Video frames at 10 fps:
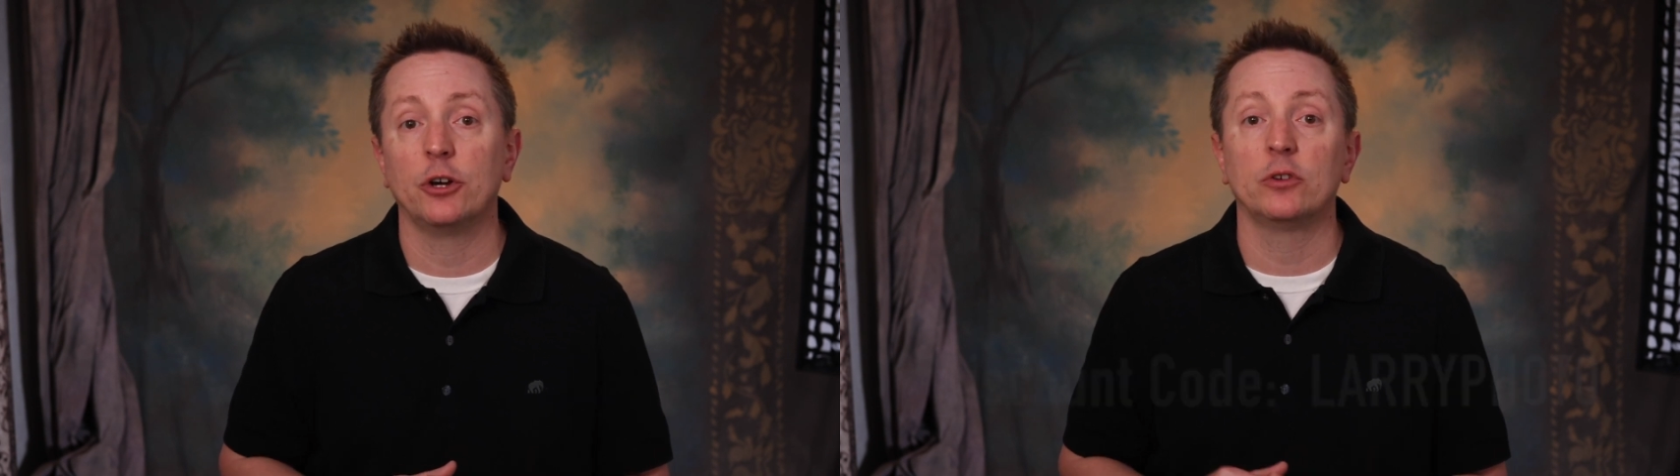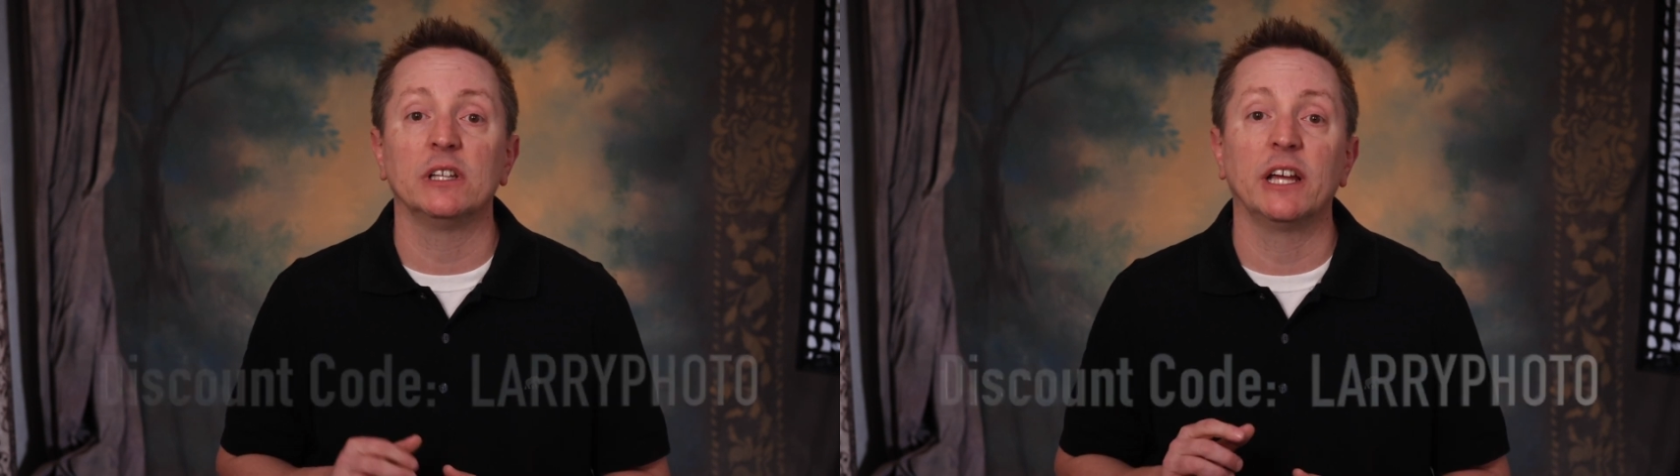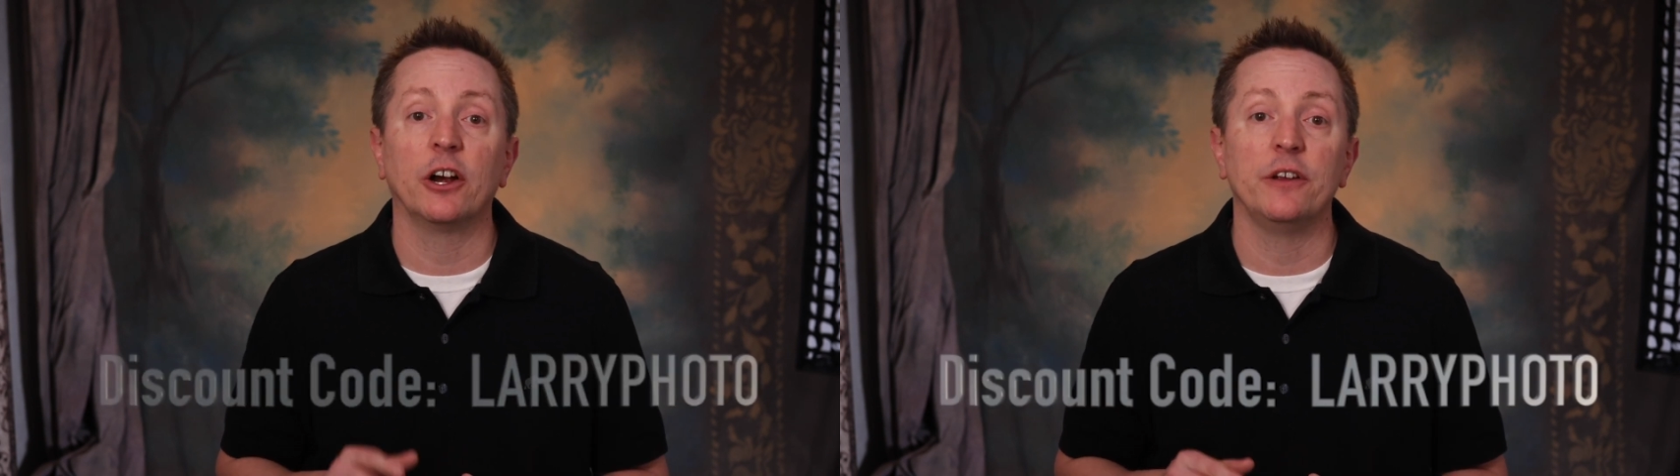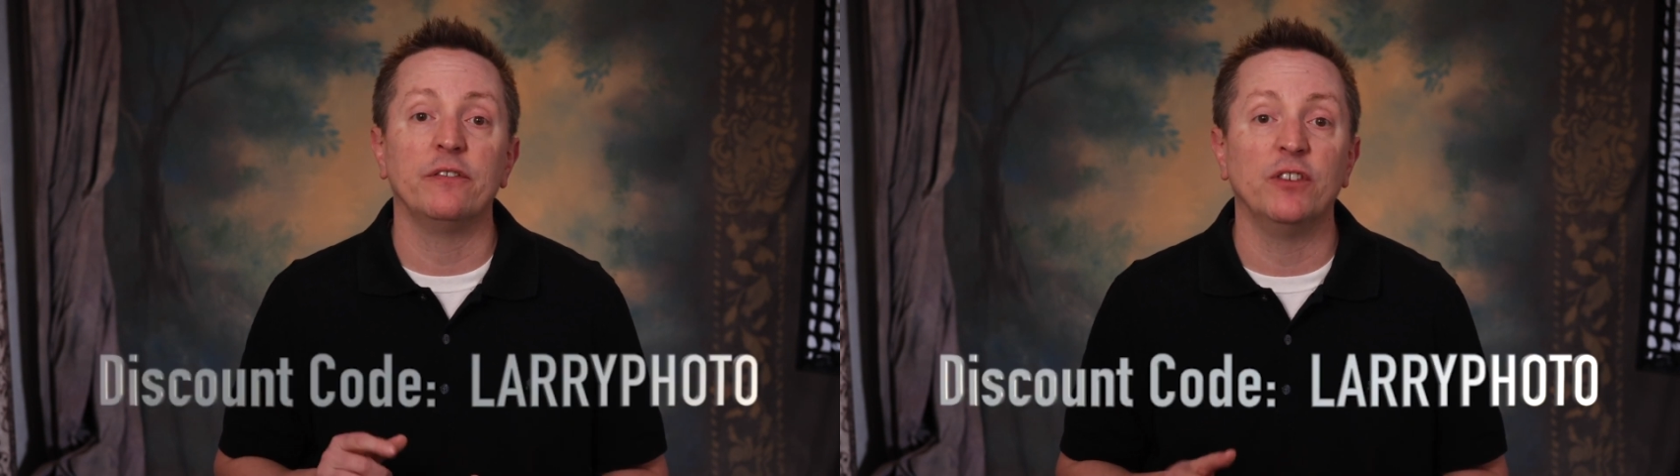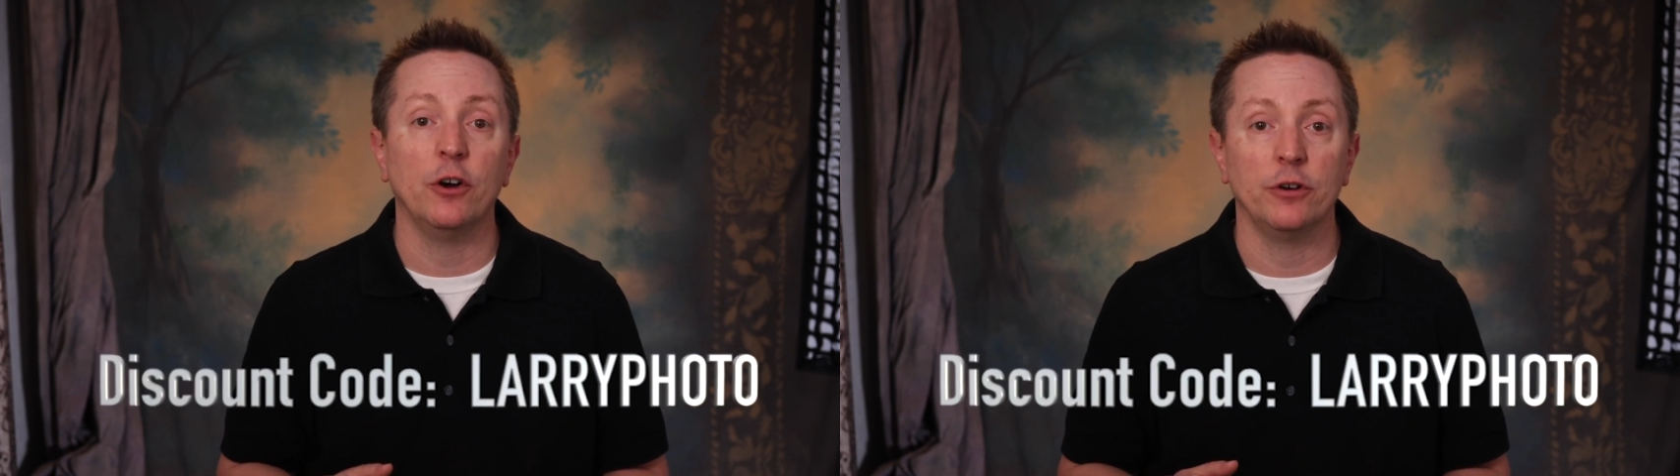code
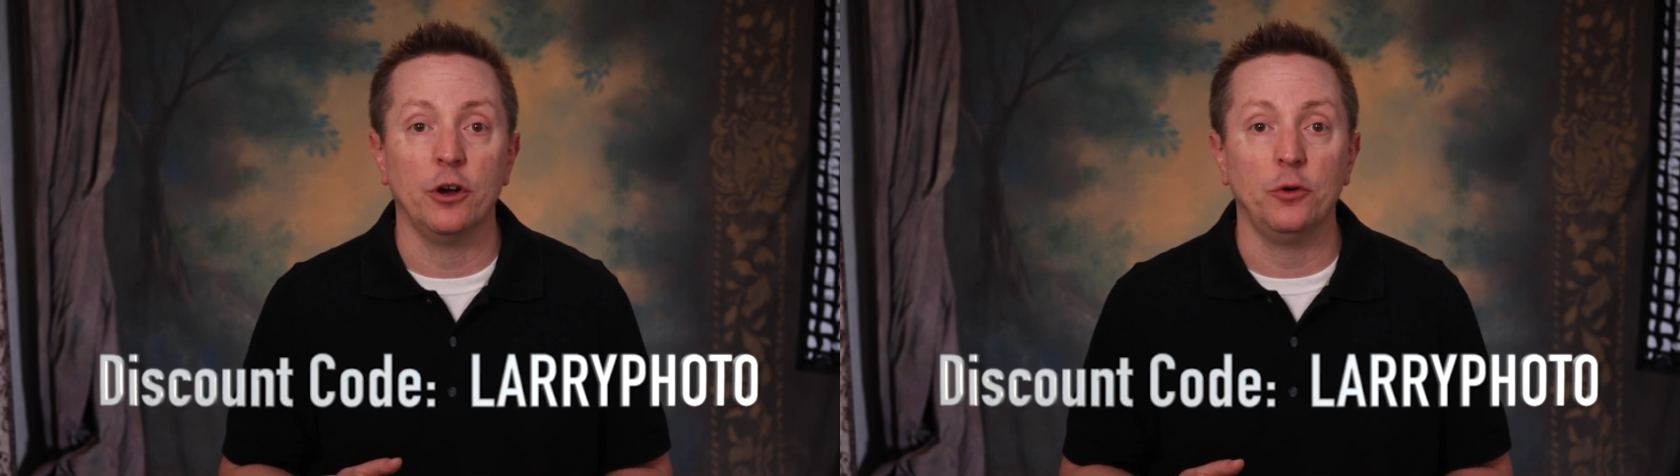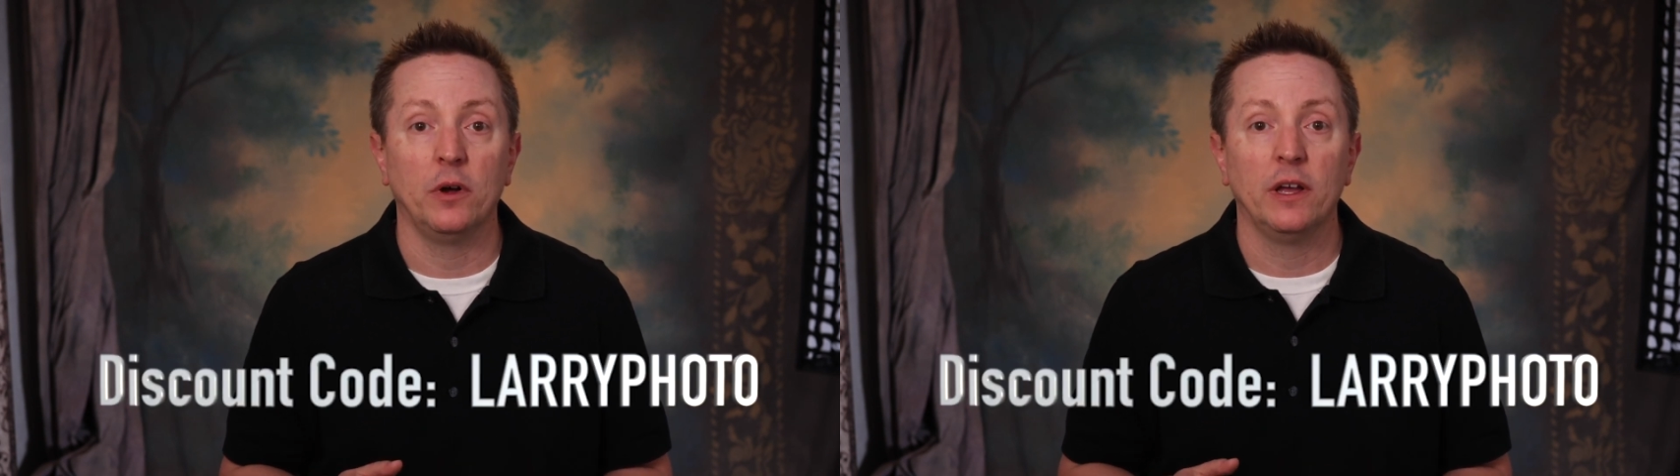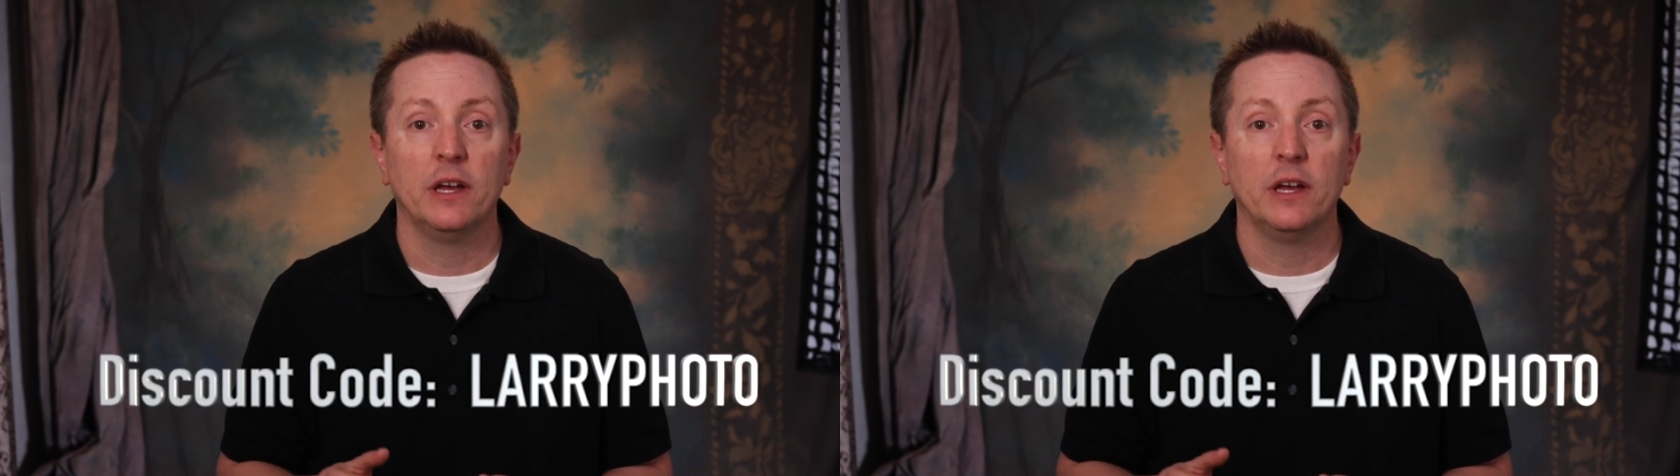LarryPhoto